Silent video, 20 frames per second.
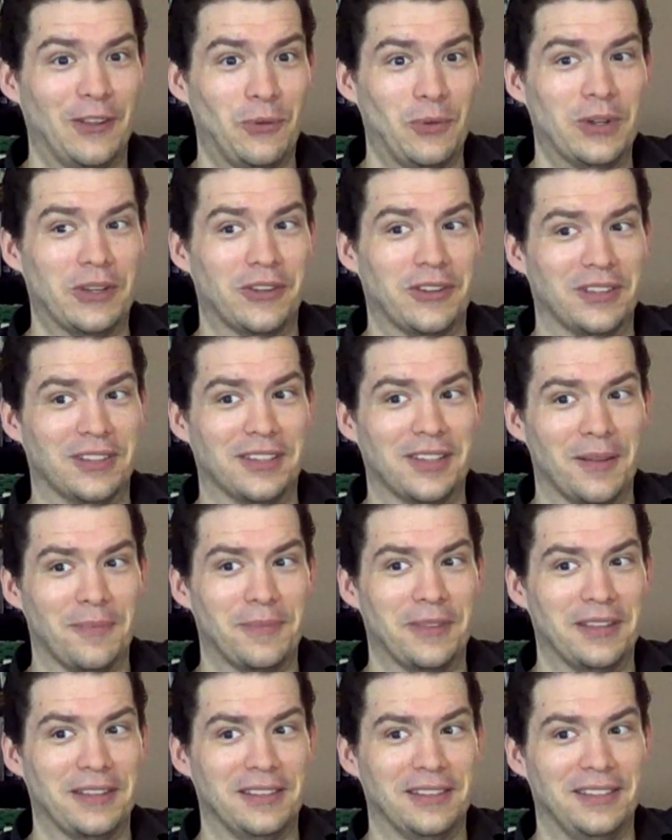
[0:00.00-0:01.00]
which is
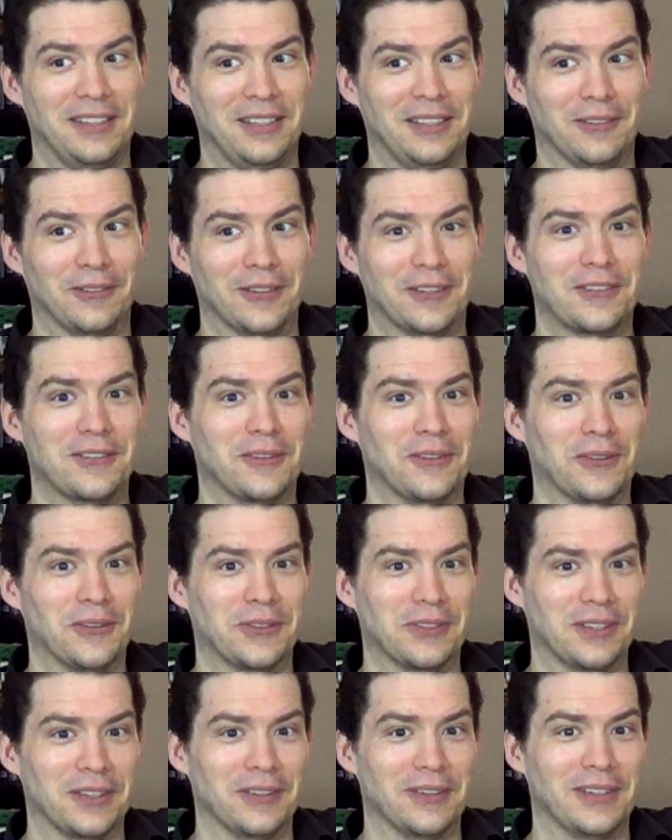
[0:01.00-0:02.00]
something the original
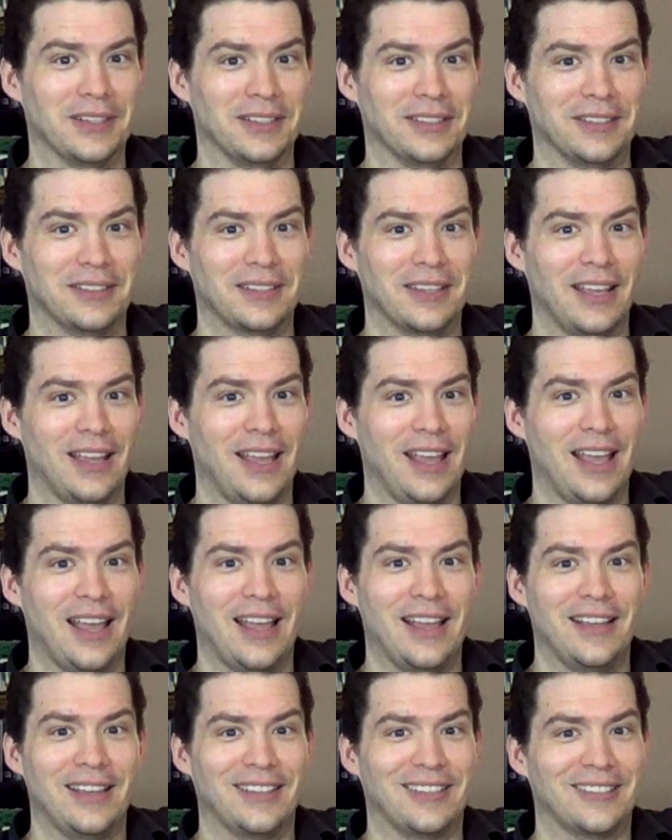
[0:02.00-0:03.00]
series
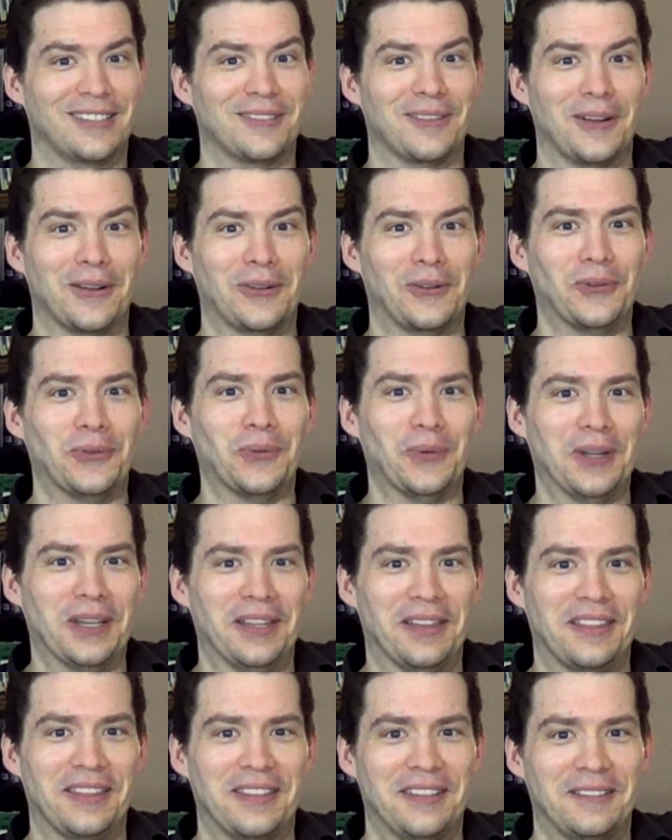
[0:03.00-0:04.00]
struggled
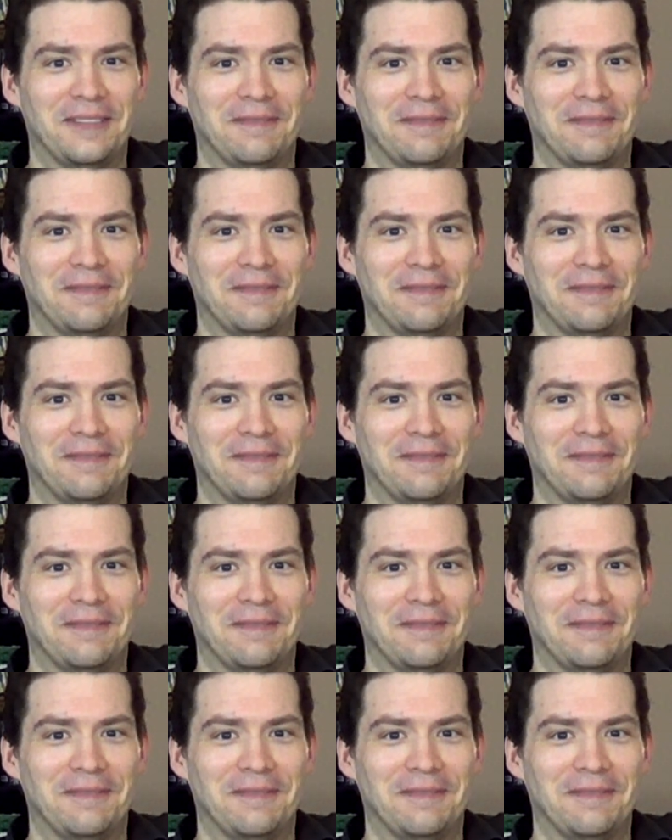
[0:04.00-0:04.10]
with.